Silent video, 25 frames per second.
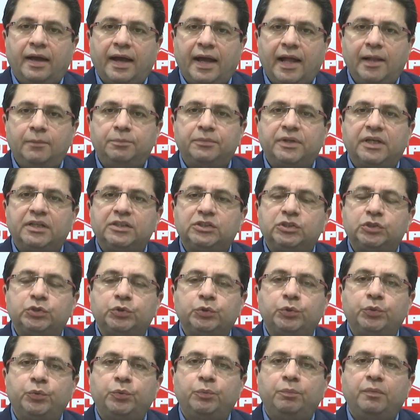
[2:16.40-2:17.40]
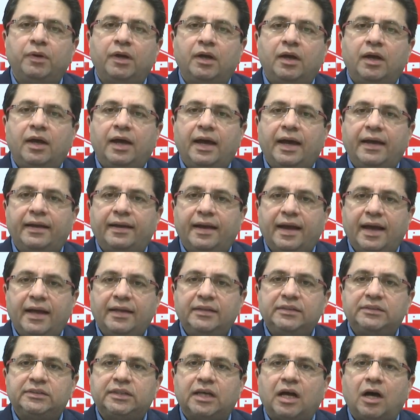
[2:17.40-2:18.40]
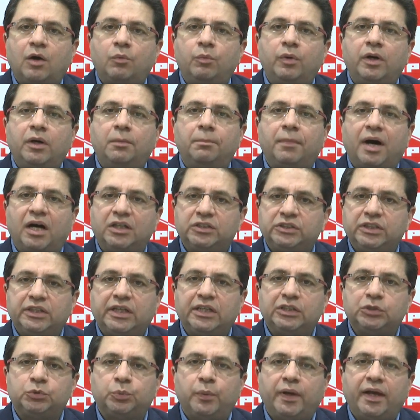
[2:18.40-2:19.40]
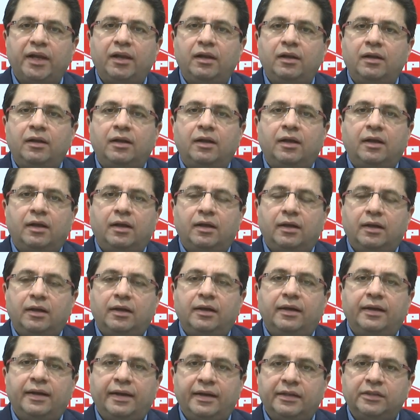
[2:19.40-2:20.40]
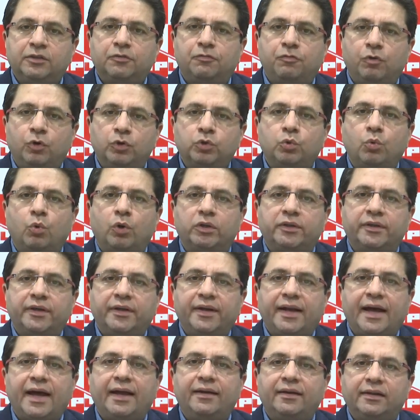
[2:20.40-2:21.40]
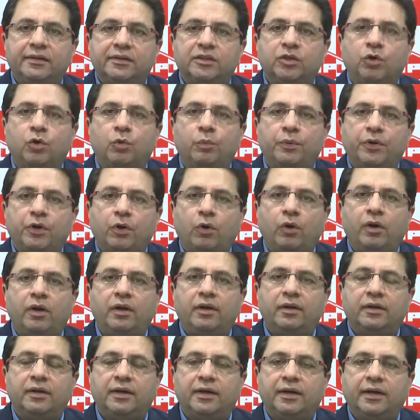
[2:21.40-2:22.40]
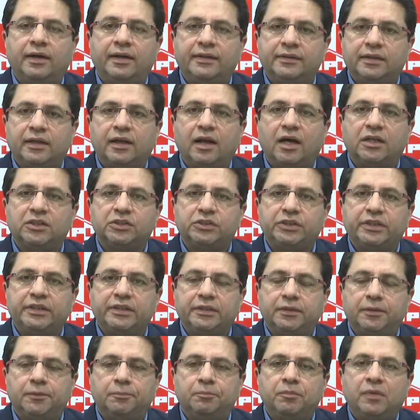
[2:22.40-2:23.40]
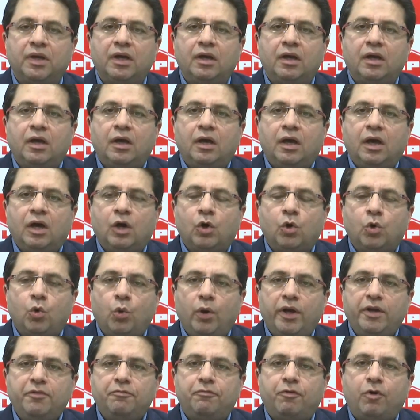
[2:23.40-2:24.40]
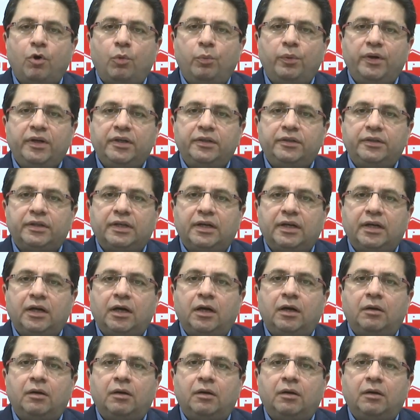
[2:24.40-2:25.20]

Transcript: helped us to enhance our margin as well in the fourth quarter and in the overall in the last year. Going forward,